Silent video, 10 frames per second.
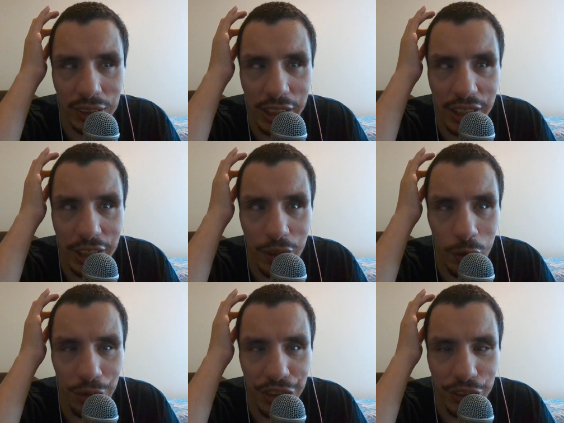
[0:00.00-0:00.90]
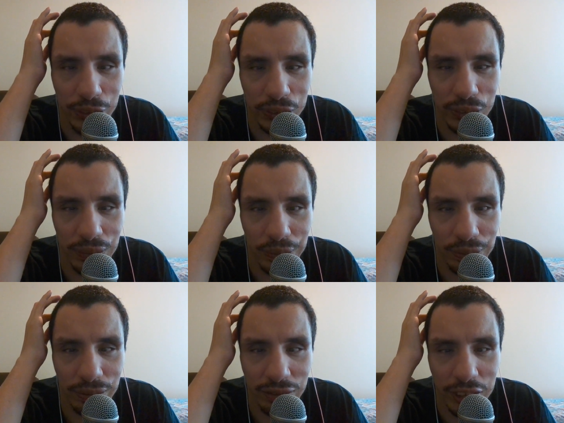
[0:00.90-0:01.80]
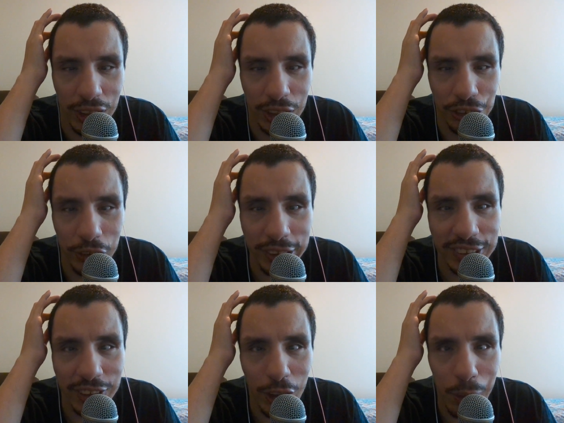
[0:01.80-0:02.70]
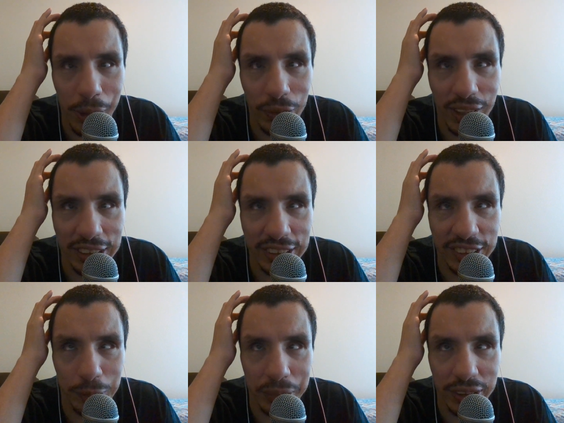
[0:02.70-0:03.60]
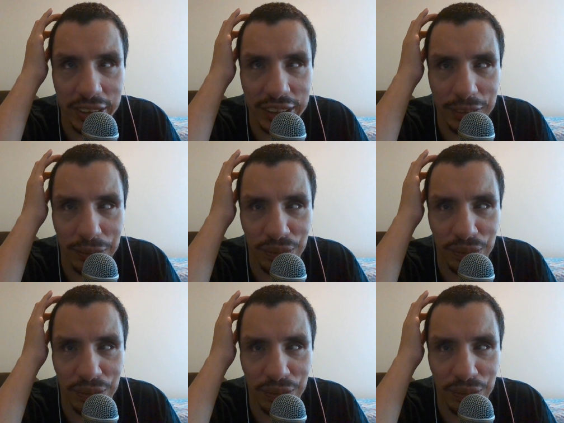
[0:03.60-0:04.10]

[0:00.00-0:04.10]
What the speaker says: in other videos. So let's talk about accessibility.